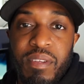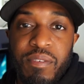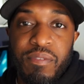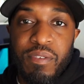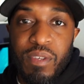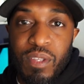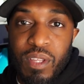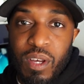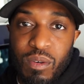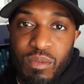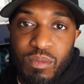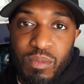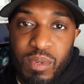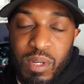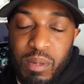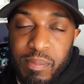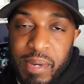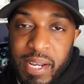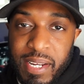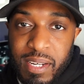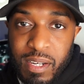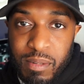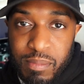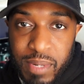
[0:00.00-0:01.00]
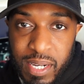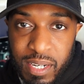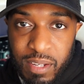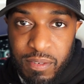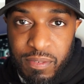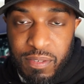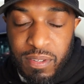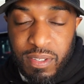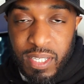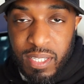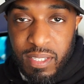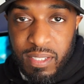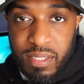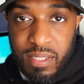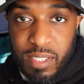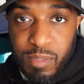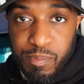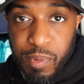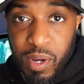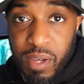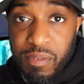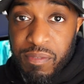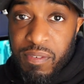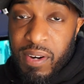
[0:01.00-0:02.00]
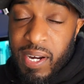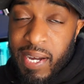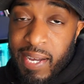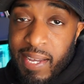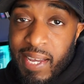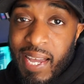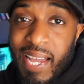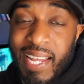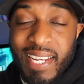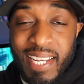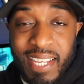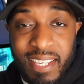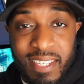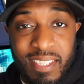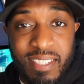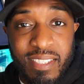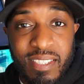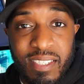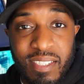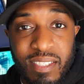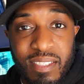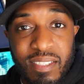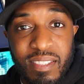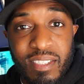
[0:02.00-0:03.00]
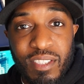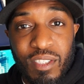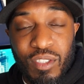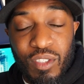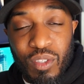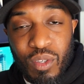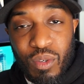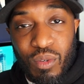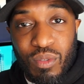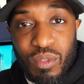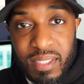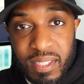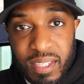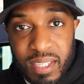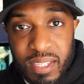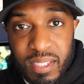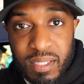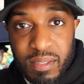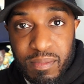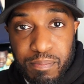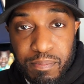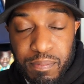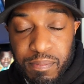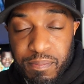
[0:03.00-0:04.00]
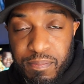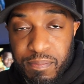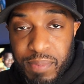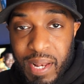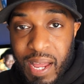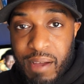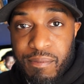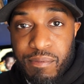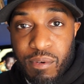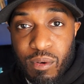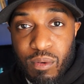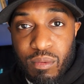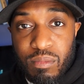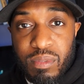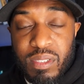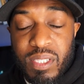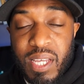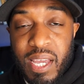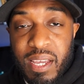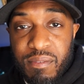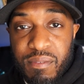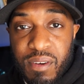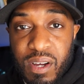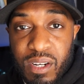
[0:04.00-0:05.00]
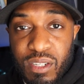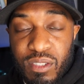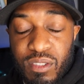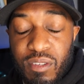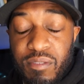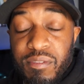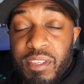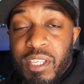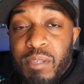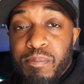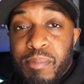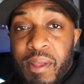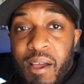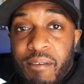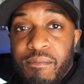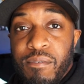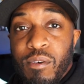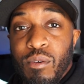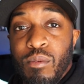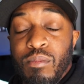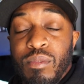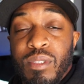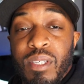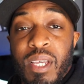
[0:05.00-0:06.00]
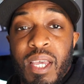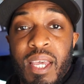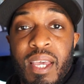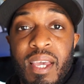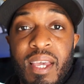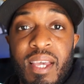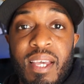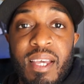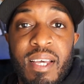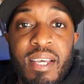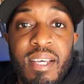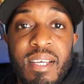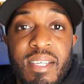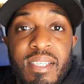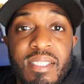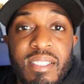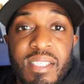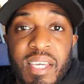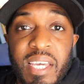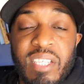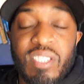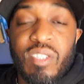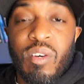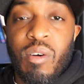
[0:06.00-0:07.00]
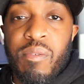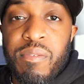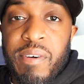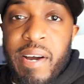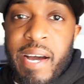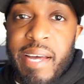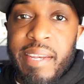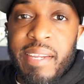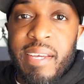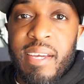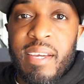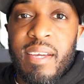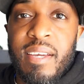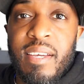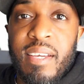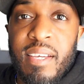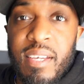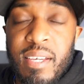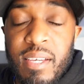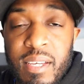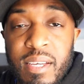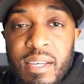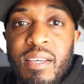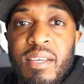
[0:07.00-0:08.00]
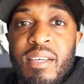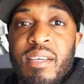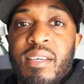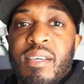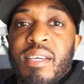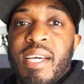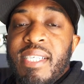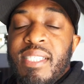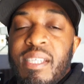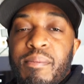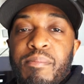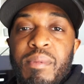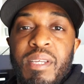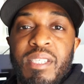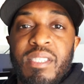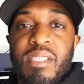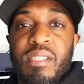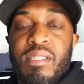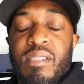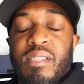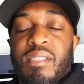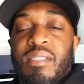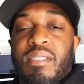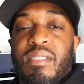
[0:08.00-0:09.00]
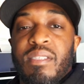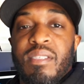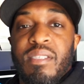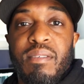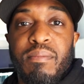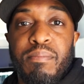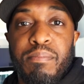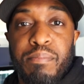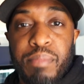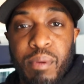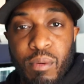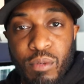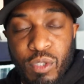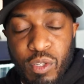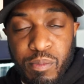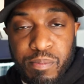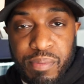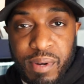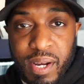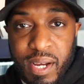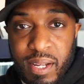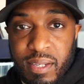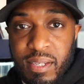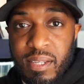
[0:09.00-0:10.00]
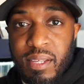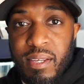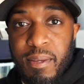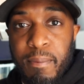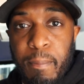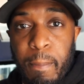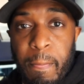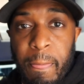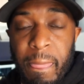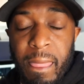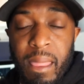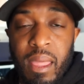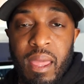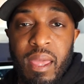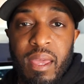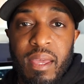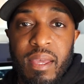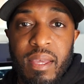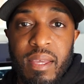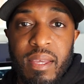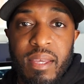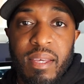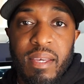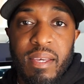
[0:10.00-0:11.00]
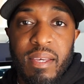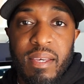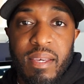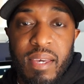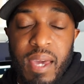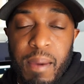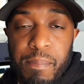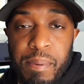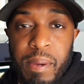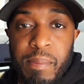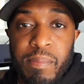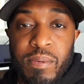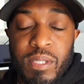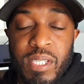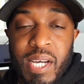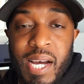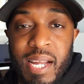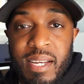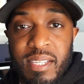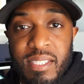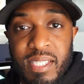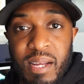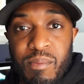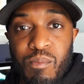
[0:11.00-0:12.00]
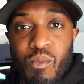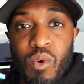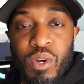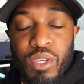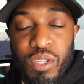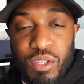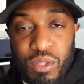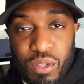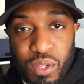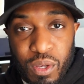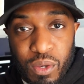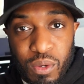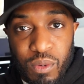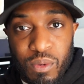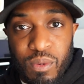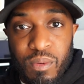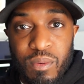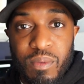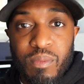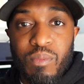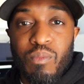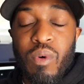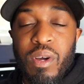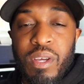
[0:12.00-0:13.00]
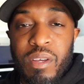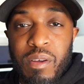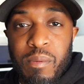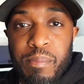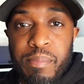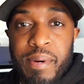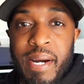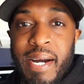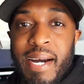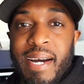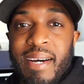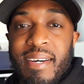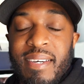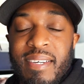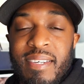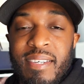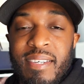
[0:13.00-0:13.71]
if you don't want to make no money off of Spotify, at least use these platforms, take advantage of these platforms, get yourself out there, get some listeners, build your brand, get people to understand what you do, what you're about,